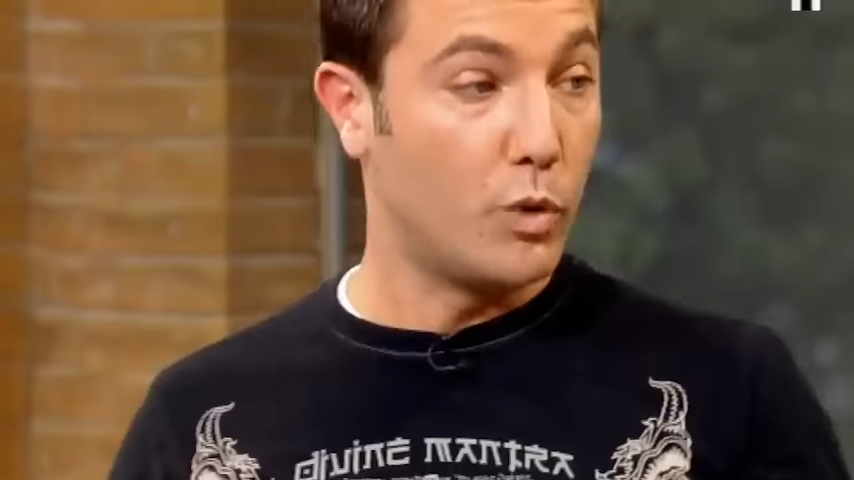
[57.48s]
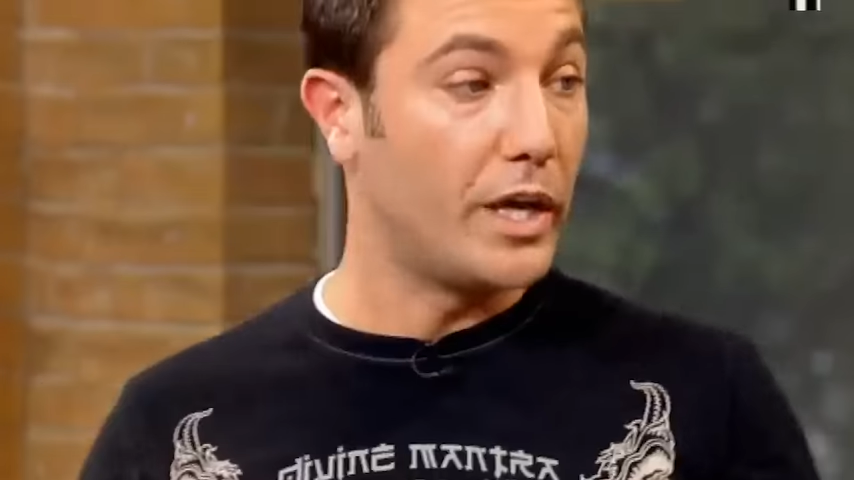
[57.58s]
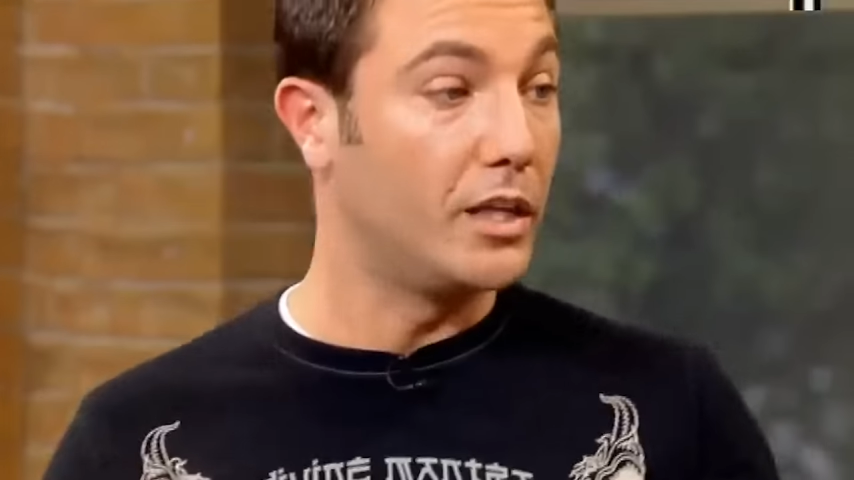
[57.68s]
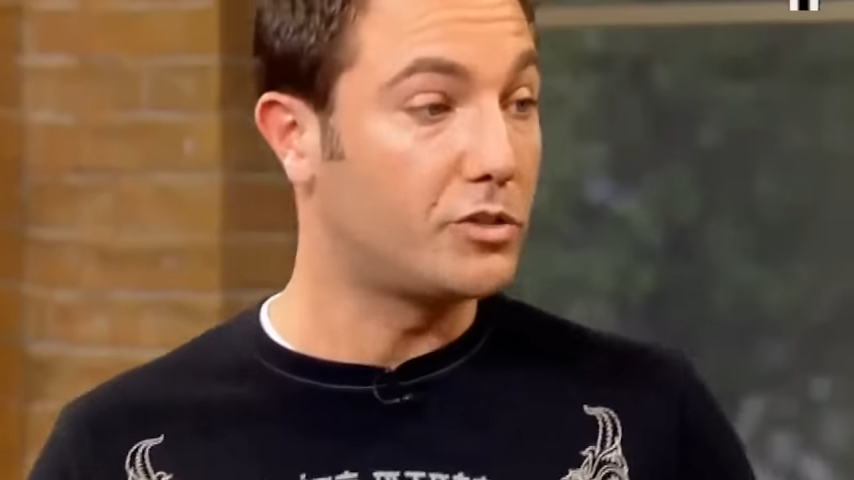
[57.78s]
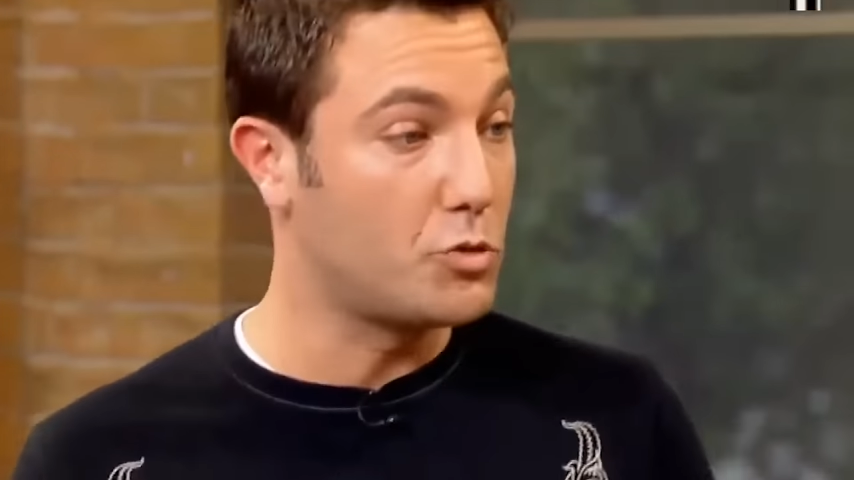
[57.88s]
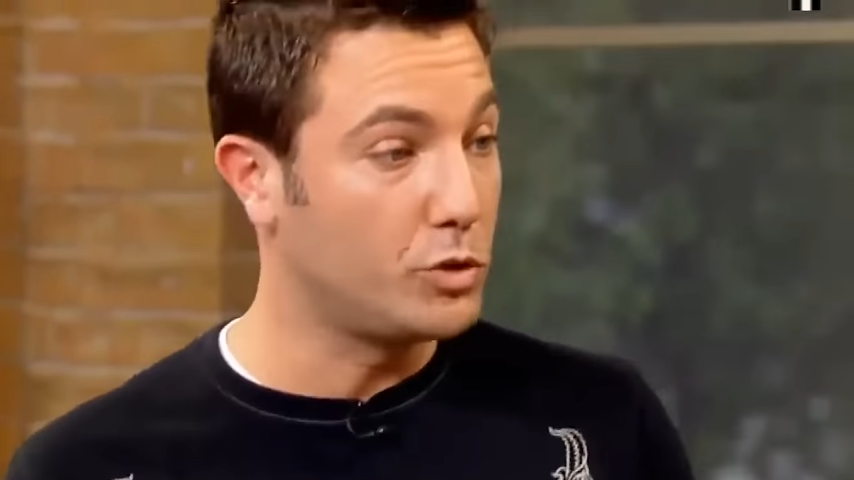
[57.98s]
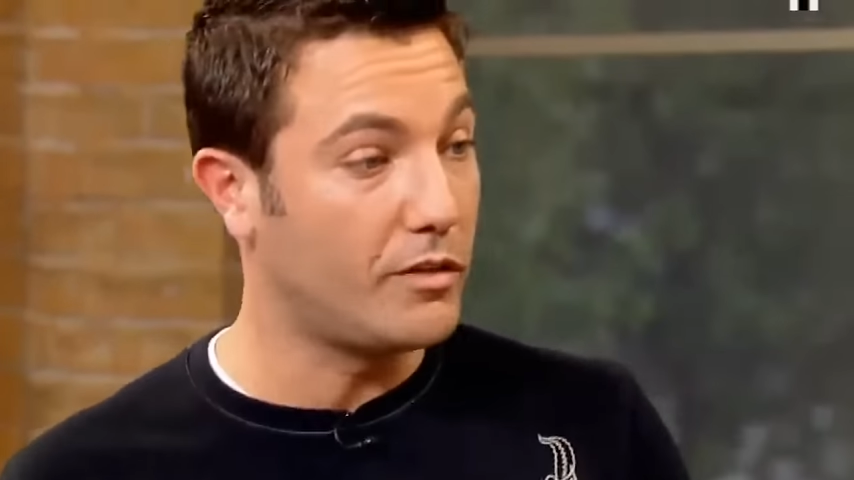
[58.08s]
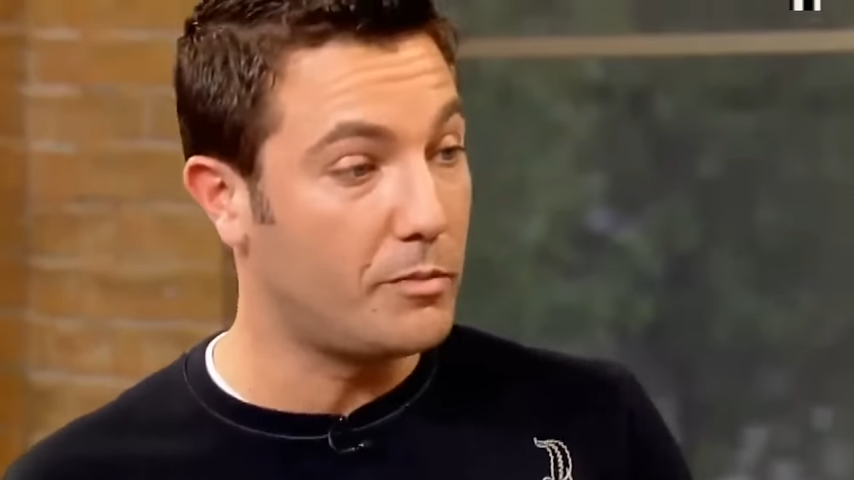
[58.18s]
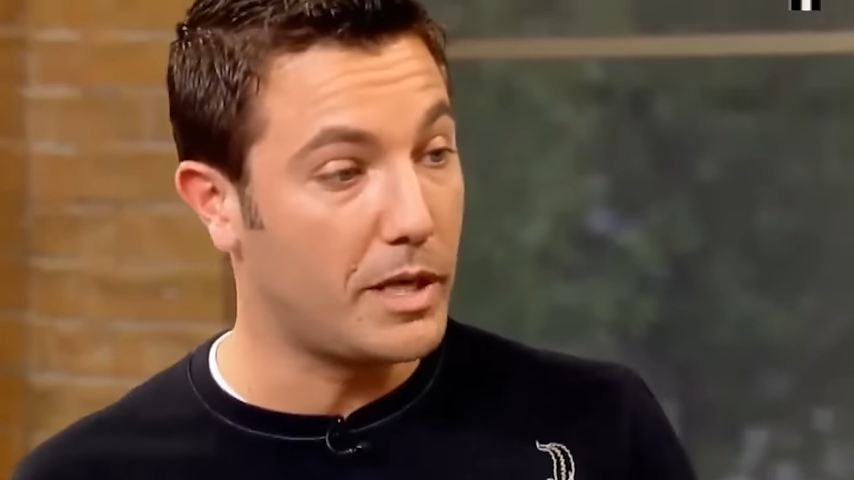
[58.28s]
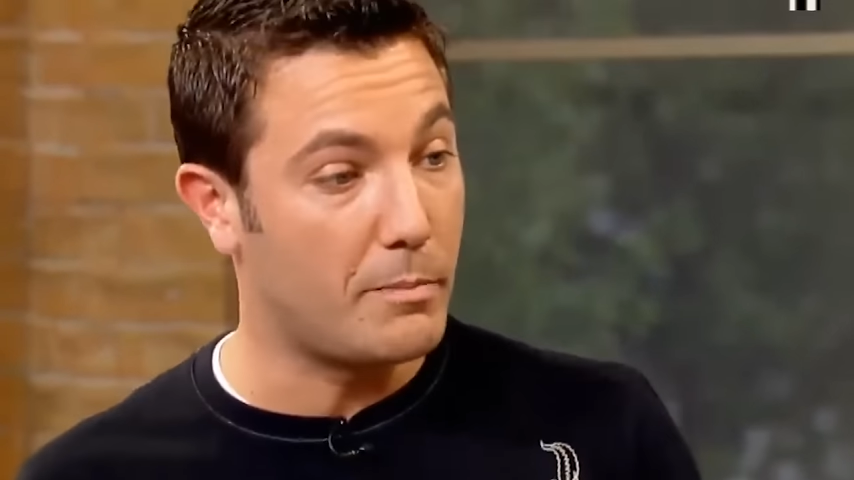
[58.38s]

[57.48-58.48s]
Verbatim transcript: wheels, she would have been a